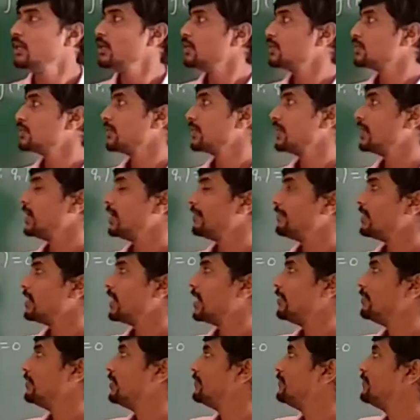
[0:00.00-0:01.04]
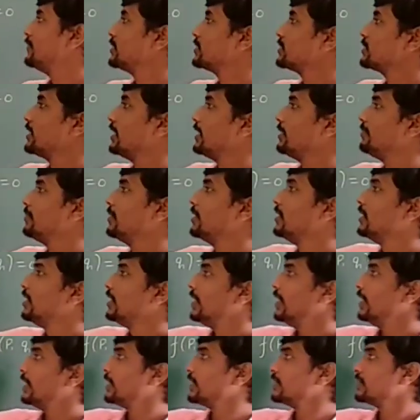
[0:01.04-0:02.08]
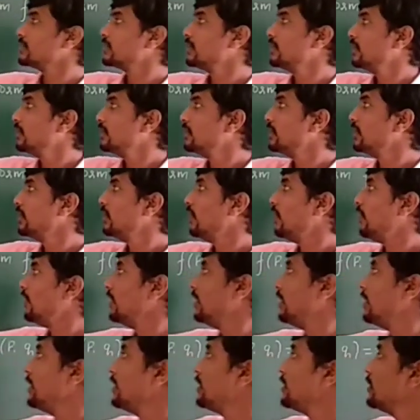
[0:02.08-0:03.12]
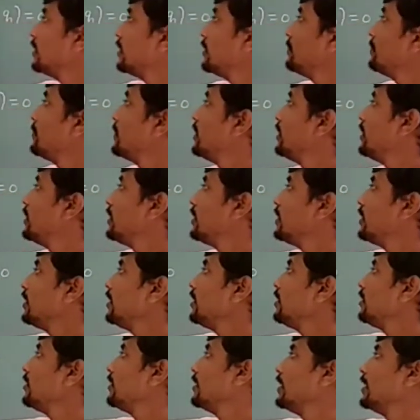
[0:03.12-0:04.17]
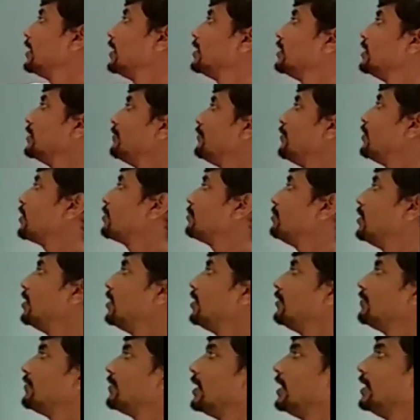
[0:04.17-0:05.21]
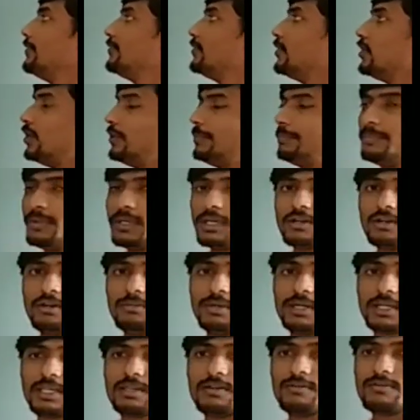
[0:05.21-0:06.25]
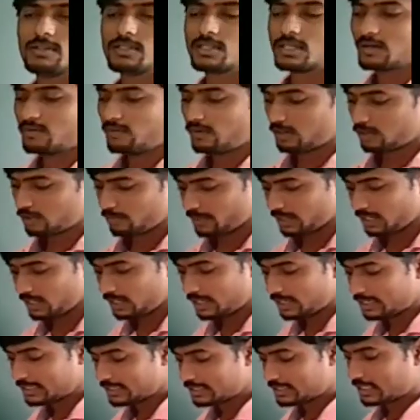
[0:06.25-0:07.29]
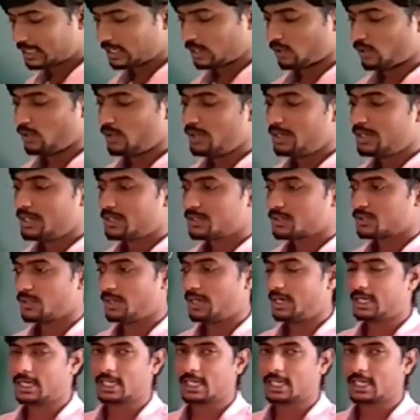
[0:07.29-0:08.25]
so here we have the first type. It is the non-linear PDE in the form of f of p comma q is equal to be 0. So it